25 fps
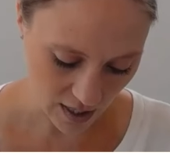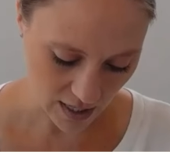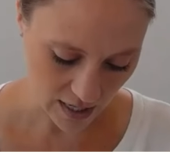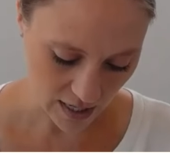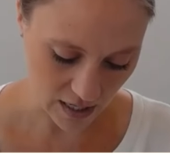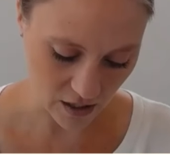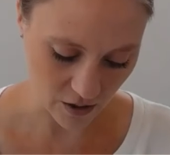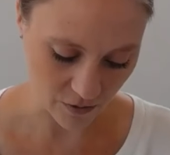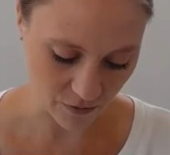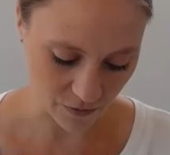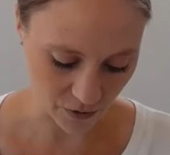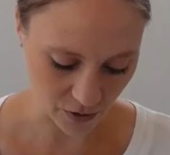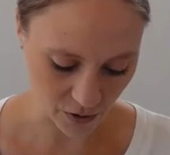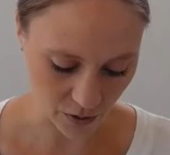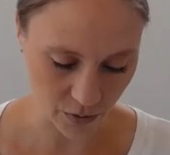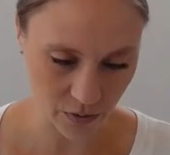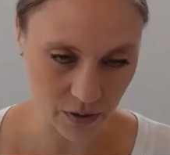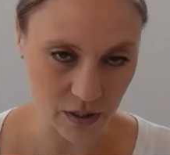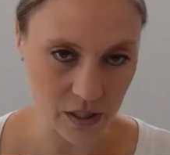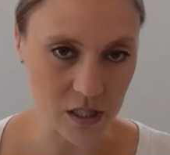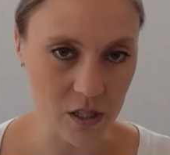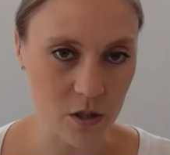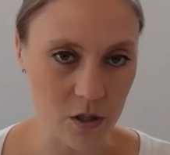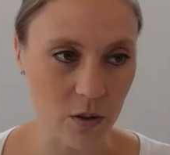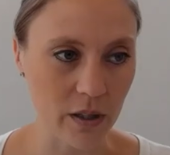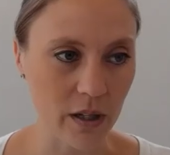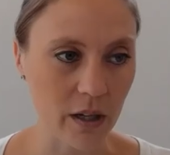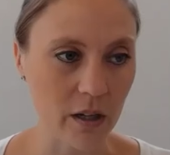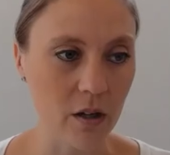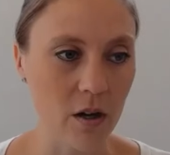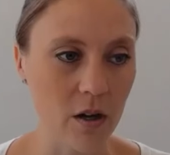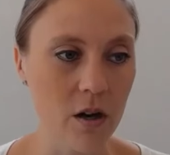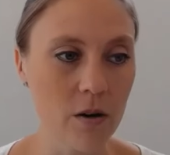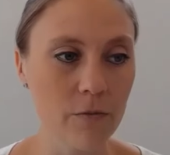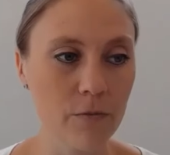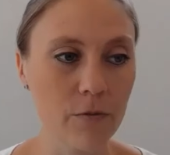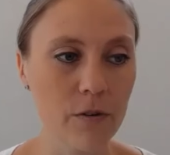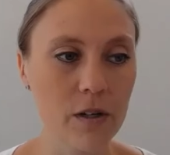And if you're only doing a
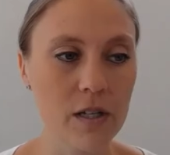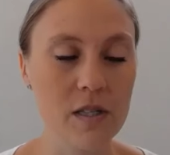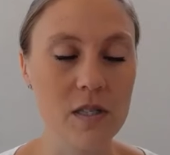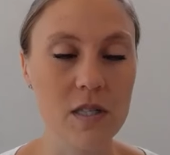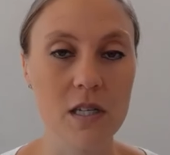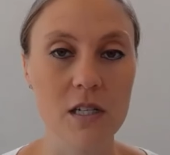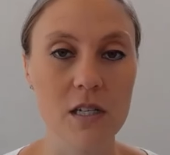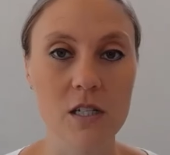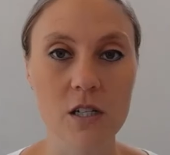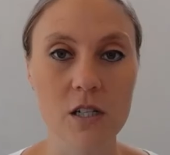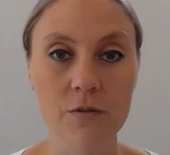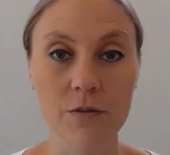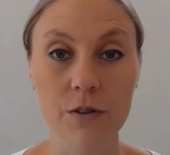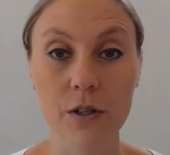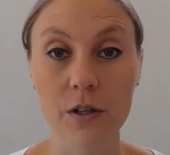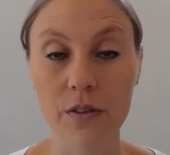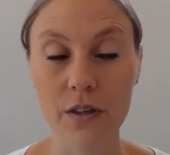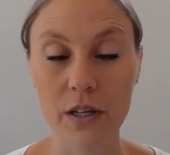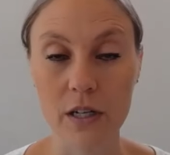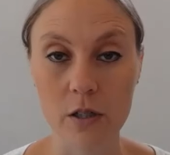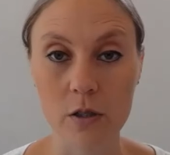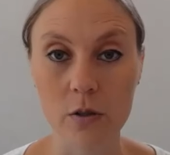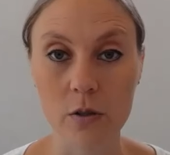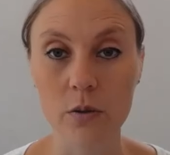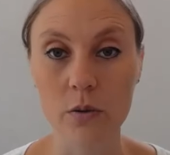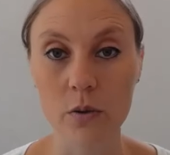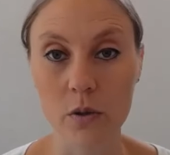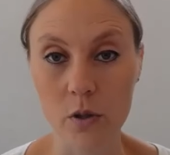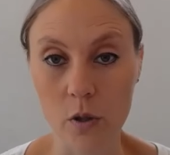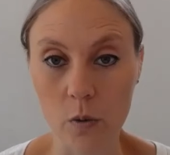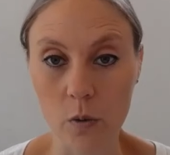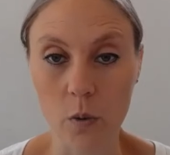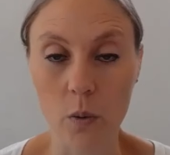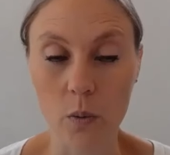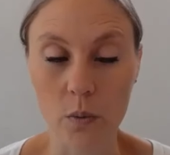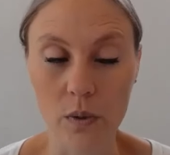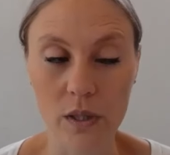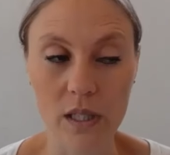confidence interval, then you
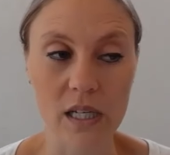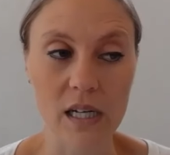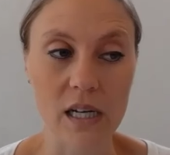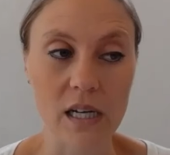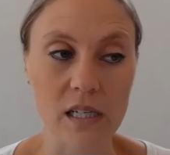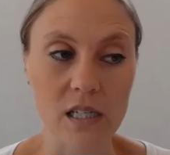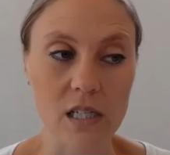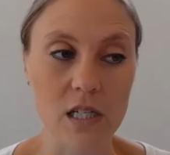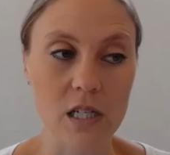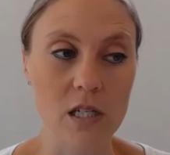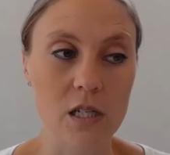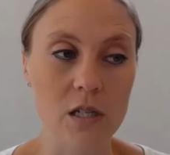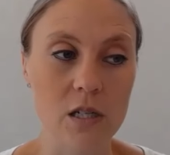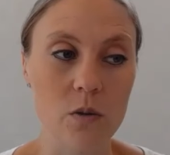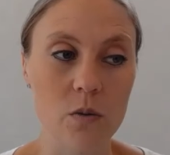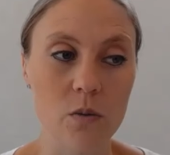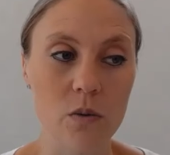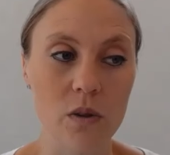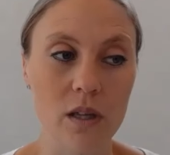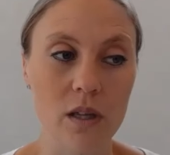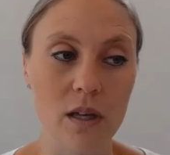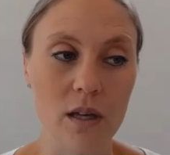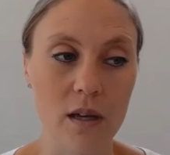only need to do